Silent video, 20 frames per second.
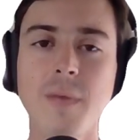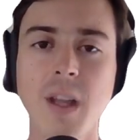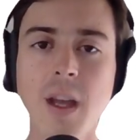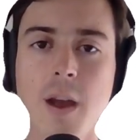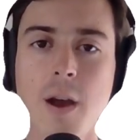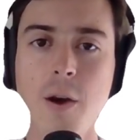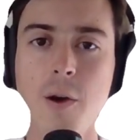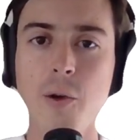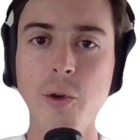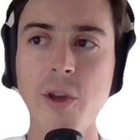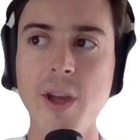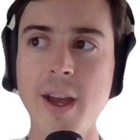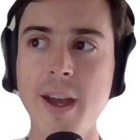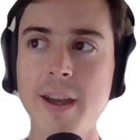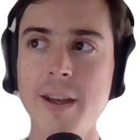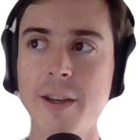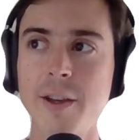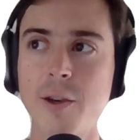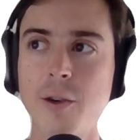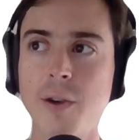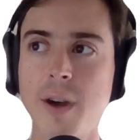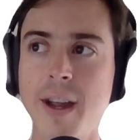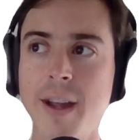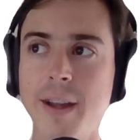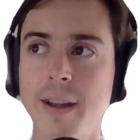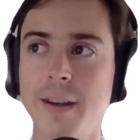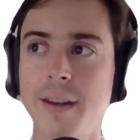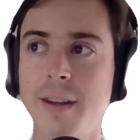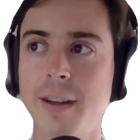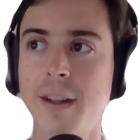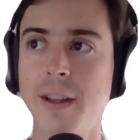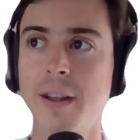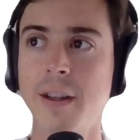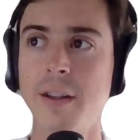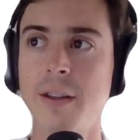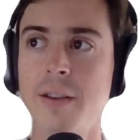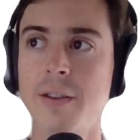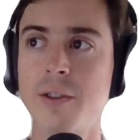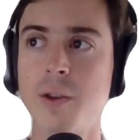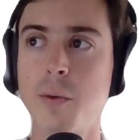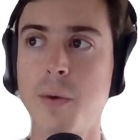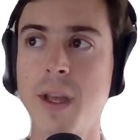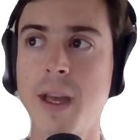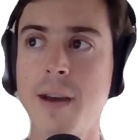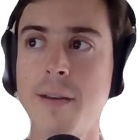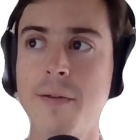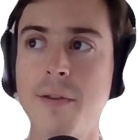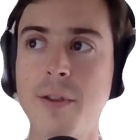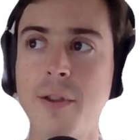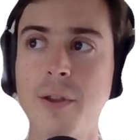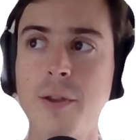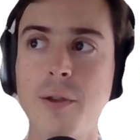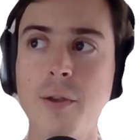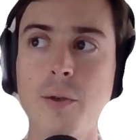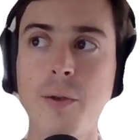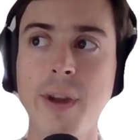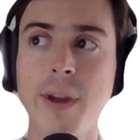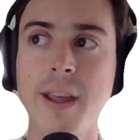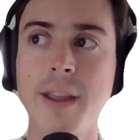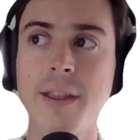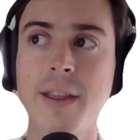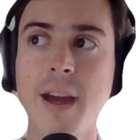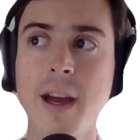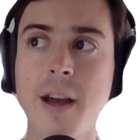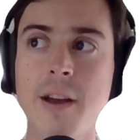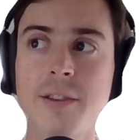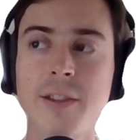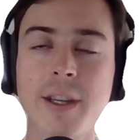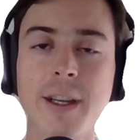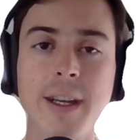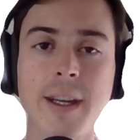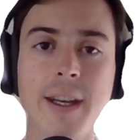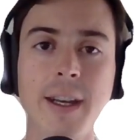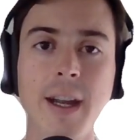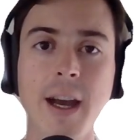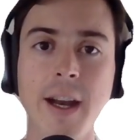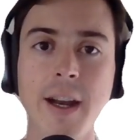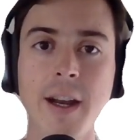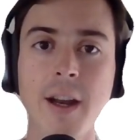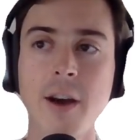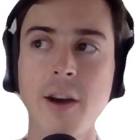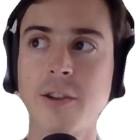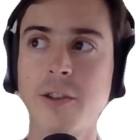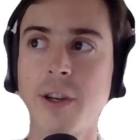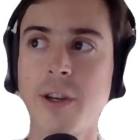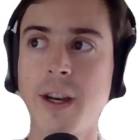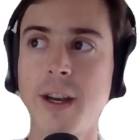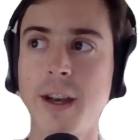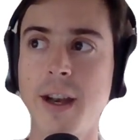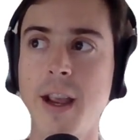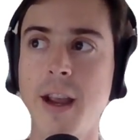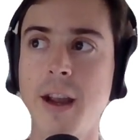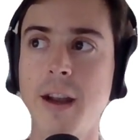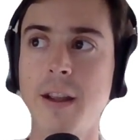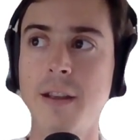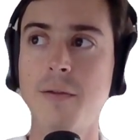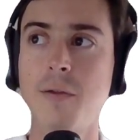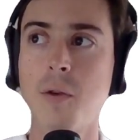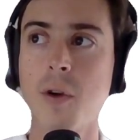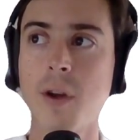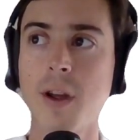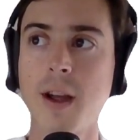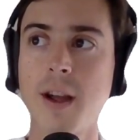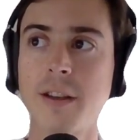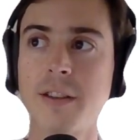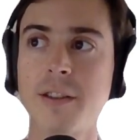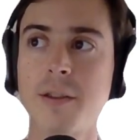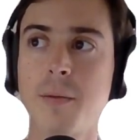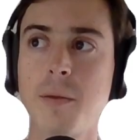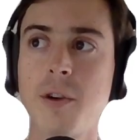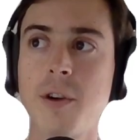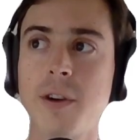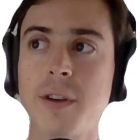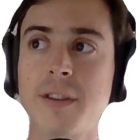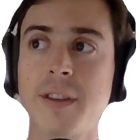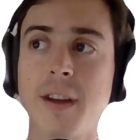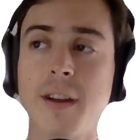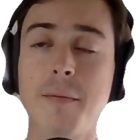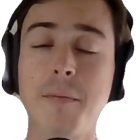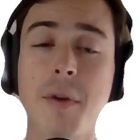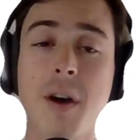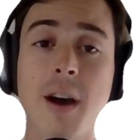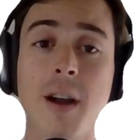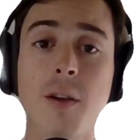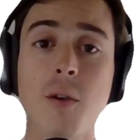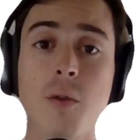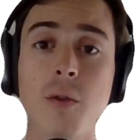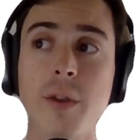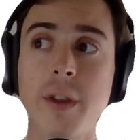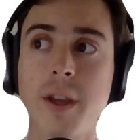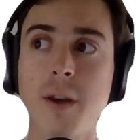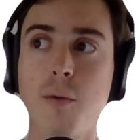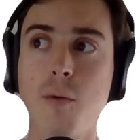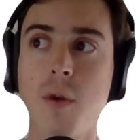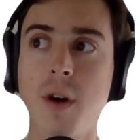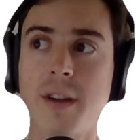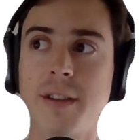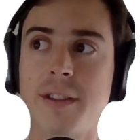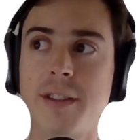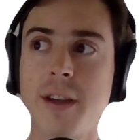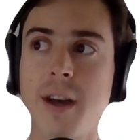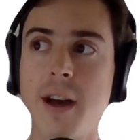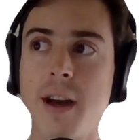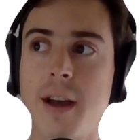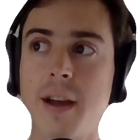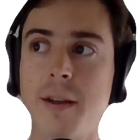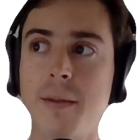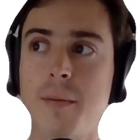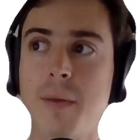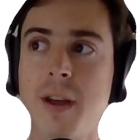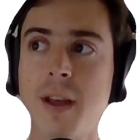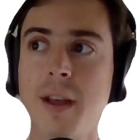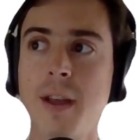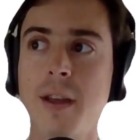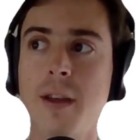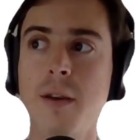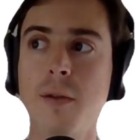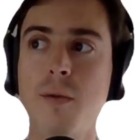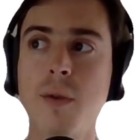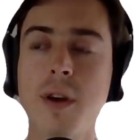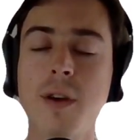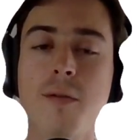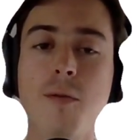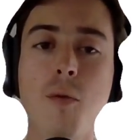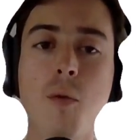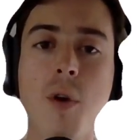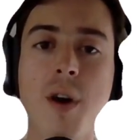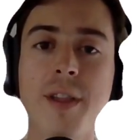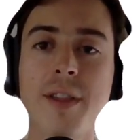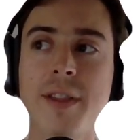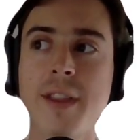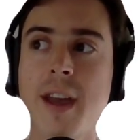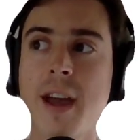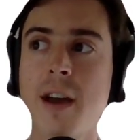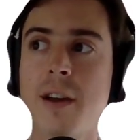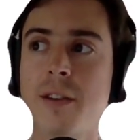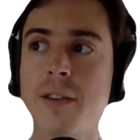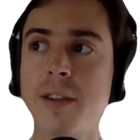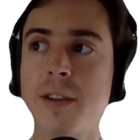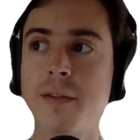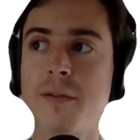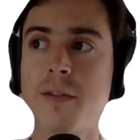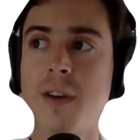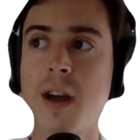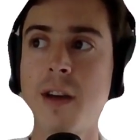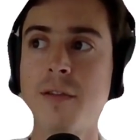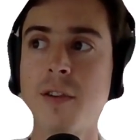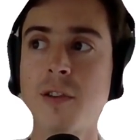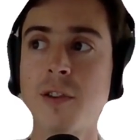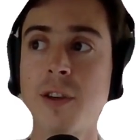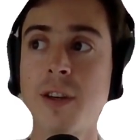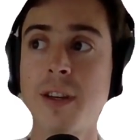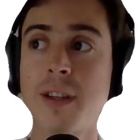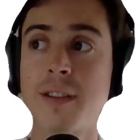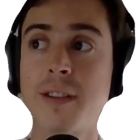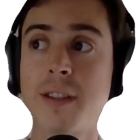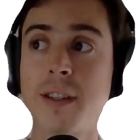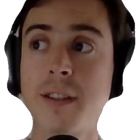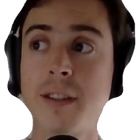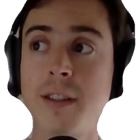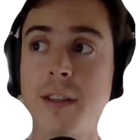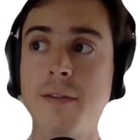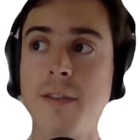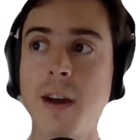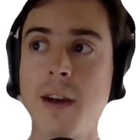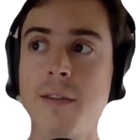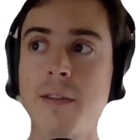Okay, great. So we have 3,984 customers that have bought only 1 time. We have 1,565